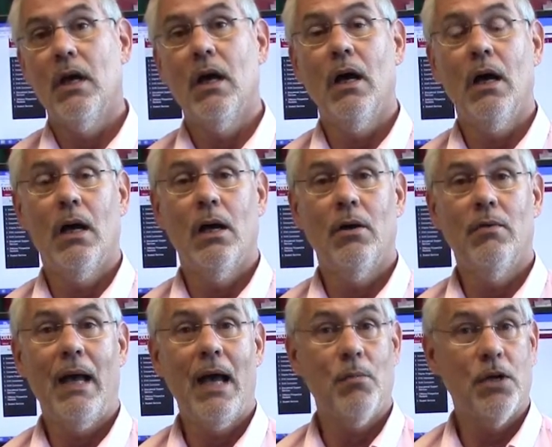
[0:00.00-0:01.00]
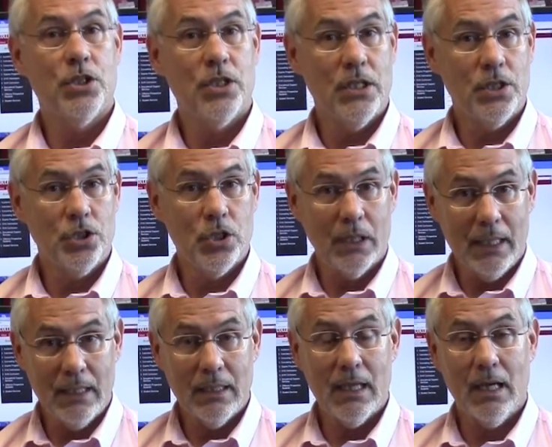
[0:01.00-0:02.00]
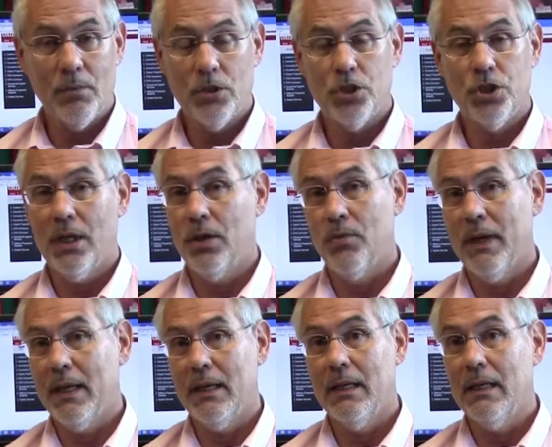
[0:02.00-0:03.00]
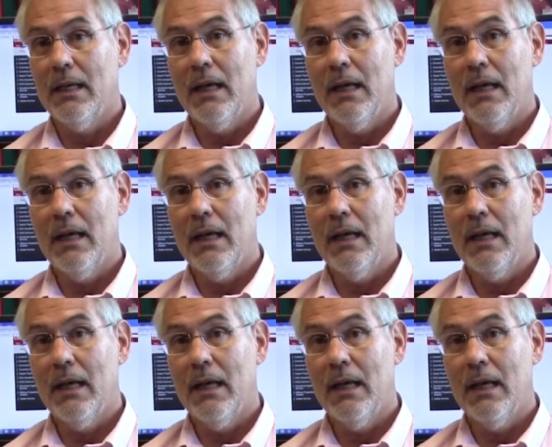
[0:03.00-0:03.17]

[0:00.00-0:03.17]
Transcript: how much additional income is generated